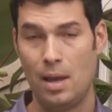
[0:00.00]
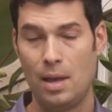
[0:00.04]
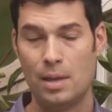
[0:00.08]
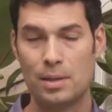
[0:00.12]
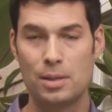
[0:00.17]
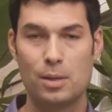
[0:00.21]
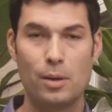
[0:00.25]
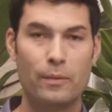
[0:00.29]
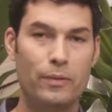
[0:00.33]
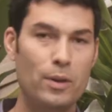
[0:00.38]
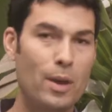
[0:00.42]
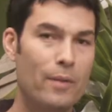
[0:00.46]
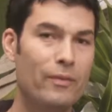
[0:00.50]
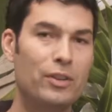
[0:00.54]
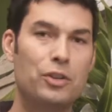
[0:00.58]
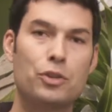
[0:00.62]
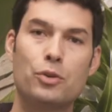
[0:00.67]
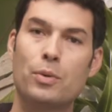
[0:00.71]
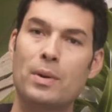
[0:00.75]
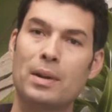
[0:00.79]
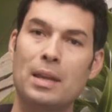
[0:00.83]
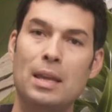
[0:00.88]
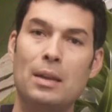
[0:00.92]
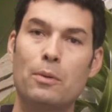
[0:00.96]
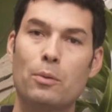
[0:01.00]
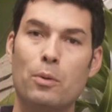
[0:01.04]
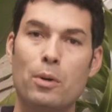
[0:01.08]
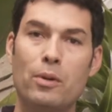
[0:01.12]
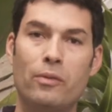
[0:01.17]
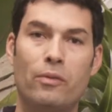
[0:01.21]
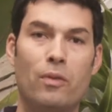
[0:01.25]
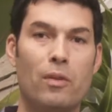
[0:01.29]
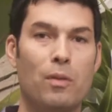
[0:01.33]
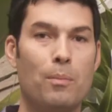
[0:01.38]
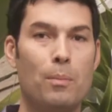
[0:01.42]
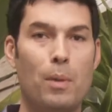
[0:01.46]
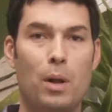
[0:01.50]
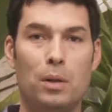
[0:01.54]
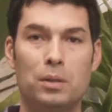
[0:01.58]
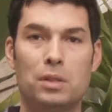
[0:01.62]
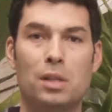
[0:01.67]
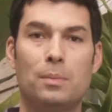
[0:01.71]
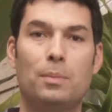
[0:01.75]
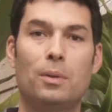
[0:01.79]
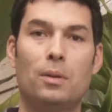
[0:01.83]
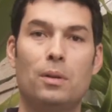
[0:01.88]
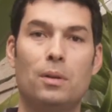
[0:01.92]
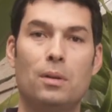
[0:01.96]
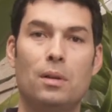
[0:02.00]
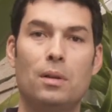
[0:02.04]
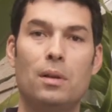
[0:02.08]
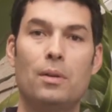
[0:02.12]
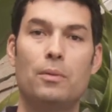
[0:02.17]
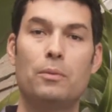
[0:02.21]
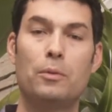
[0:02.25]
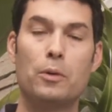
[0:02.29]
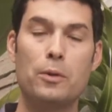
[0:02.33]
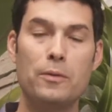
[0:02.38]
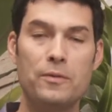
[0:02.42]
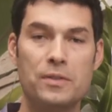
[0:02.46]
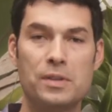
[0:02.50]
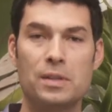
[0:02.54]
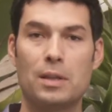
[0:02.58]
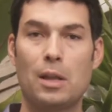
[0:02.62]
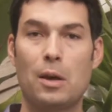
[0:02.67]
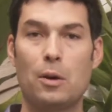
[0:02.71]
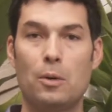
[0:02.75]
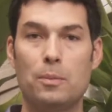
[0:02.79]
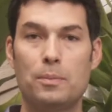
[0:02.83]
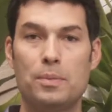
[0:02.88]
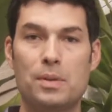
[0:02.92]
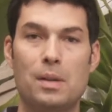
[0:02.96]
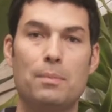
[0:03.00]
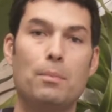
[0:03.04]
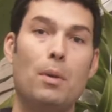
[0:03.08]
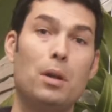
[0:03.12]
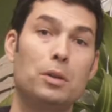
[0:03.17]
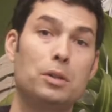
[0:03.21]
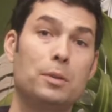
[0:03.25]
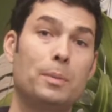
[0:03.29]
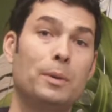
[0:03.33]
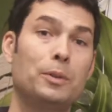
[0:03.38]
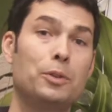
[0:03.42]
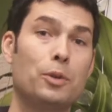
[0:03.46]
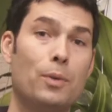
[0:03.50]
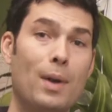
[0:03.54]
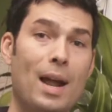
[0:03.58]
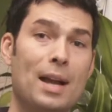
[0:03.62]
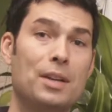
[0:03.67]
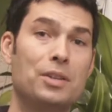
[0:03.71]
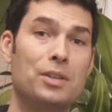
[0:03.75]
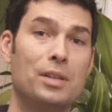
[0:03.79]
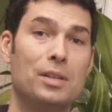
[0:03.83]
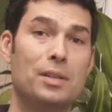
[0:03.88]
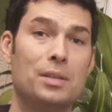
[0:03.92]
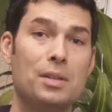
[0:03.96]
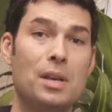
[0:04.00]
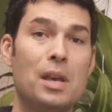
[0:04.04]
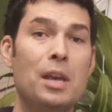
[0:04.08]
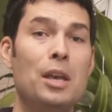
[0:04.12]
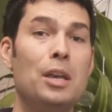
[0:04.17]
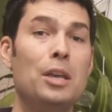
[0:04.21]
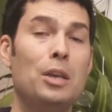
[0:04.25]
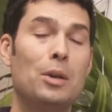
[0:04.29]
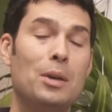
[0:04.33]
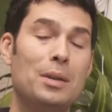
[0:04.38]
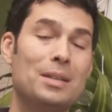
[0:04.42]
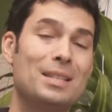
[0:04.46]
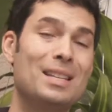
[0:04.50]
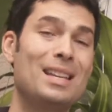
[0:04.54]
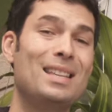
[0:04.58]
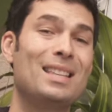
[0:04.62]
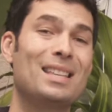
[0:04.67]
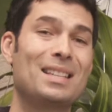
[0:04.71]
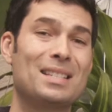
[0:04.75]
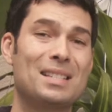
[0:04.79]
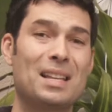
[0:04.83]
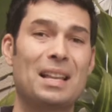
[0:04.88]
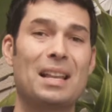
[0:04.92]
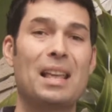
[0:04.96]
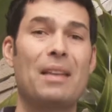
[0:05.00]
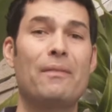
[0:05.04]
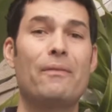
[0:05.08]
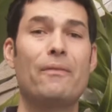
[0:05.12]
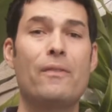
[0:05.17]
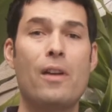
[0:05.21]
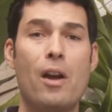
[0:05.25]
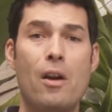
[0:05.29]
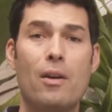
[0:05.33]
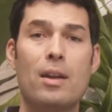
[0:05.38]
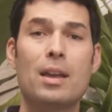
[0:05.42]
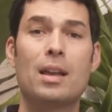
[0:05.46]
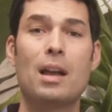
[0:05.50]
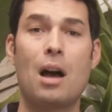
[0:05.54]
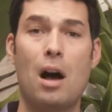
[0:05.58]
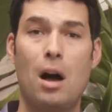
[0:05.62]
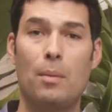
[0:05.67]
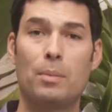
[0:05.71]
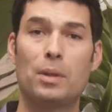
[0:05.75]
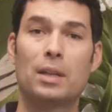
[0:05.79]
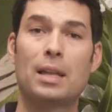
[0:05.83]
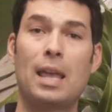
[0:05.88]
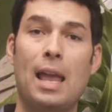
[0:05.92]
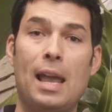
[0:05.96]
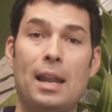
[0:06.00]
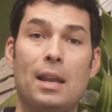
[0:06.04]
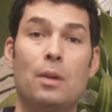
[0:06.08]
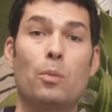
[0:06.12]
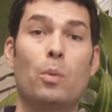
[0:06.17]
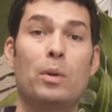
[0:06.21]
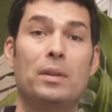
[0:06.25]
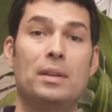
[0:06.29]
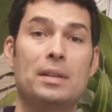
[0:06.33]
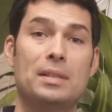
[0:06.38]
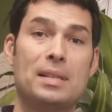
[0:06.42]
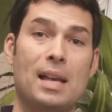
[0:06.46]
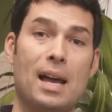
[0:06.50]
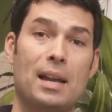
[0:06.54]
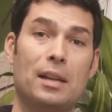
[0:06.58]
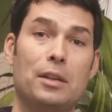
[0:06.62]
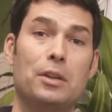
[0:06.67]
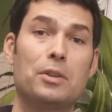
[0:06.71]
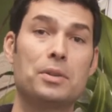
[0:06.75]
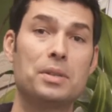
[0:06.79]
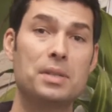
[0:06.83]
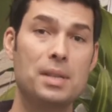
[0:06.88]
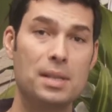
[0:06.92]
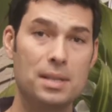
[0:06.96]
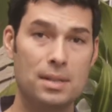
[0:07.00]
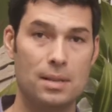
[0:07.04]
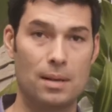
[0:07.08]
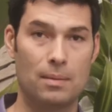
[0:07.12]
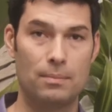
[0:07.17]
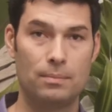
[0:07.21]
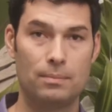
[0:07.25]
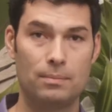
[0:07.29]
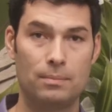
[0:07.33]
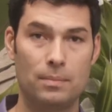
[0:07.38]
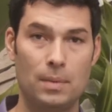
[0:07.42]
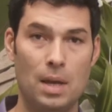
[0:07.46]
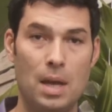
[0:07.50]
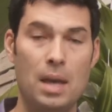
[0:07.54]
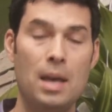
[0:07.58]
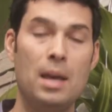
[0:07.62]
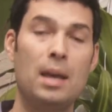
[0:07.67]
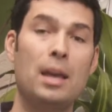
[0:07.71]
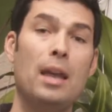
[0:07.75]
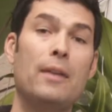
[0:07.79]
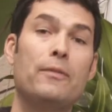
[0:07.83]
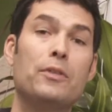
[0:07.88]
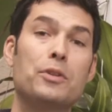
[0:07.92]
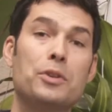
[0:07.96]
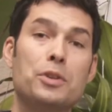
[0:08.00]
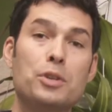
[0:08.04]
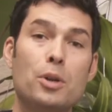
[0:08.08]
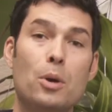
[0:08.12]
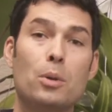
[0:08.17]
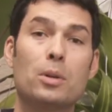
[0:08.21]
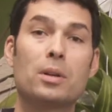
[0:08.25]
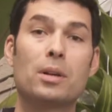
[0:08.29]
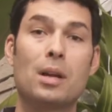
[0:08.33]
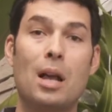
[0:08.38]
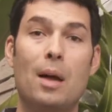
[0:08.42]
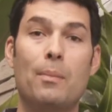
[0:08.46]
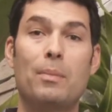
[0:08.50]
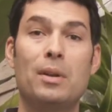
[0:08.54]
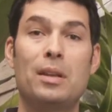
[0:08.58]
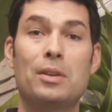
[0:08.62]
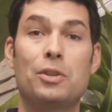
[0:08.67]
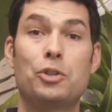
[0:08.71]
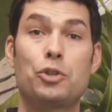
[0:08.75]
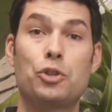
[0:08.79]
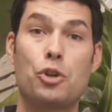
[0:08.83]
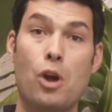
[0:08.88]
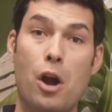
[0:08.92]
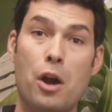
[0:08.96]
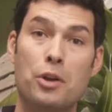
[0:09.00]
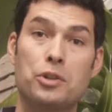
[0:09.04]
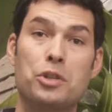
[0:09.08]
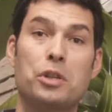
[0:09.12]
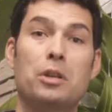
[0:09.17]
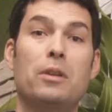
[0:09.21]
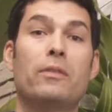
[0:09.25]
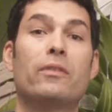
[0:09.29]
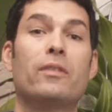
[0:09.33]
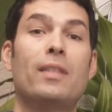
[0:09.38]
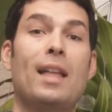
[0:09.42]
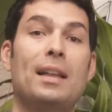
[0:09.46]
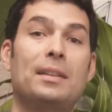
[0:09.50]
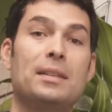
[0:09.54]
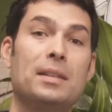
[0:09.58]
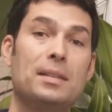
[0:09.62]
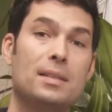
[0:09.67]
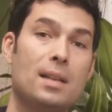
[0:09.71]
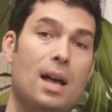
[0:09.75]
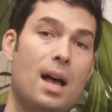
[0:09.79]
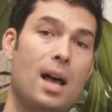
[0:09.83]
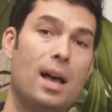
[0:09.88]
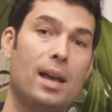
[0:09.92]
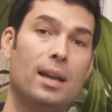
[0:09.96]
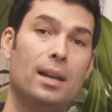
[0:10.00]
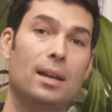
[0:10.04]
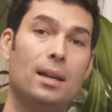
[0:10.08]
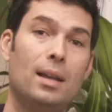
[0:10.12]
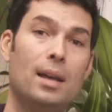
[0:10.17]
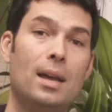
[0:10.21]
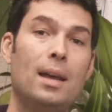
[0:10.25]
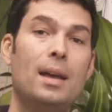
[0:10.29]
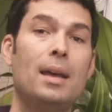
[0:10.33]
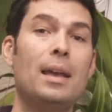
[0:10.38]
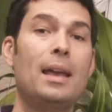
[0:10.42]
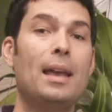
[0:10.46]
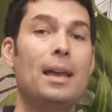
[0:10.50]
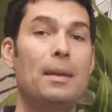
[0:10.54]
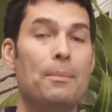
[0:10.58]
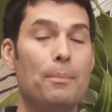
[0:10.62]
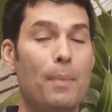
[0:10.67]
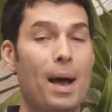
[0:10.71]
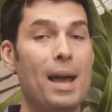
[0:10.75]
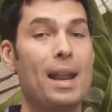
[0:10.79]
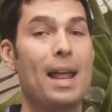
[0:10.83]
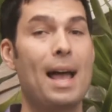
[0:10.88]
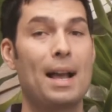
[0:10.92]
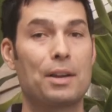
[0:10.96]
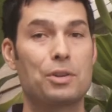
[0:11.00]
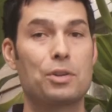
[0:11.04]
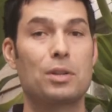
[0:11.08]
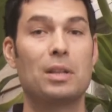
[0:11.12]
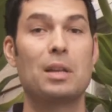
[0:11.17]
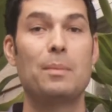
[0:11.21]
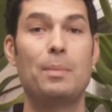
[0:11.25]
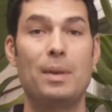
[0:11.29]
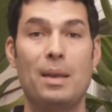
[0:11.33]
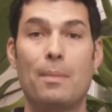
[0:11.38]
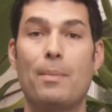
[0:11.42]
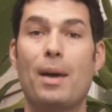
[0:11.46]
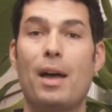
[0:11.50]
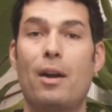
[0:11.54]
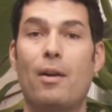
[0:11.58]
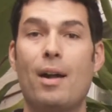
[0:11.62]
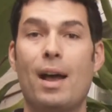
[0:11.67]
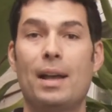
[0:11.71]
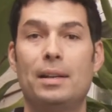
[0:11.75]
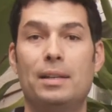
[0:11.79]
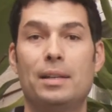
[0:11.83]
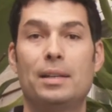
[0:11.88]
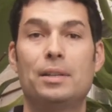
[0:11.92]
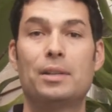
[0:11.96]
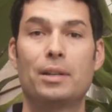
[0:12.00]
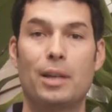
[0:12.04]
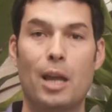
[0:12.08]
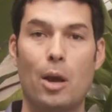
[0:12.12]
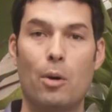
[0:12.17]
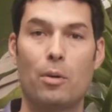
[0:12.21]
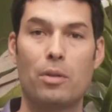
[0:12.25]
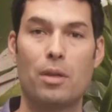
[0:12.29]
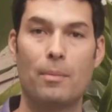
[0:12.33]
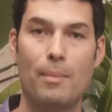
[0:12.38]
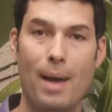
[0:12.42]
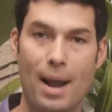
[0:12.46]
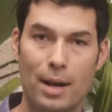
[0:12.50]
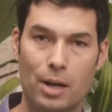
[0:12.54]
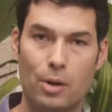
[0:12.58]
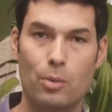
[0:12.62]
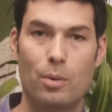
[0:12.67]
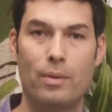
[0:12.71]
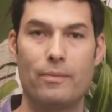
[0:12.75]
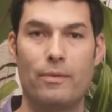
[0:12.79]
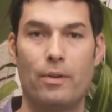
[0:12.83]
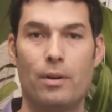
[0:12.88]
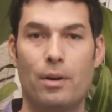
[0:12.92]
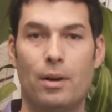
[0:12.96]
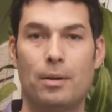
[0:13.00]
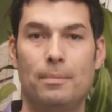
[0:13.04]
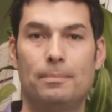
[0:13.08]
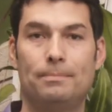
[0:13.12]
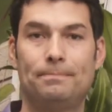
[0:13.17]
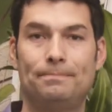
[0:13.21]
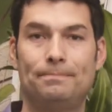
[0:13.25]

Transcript: So if you have a tricky roof with multiple roof slopes and multiple directions, you can see this can get very complicated when designing your system. If your solar company is charging you for that design, it might actually be a better idea to go with a microinverter.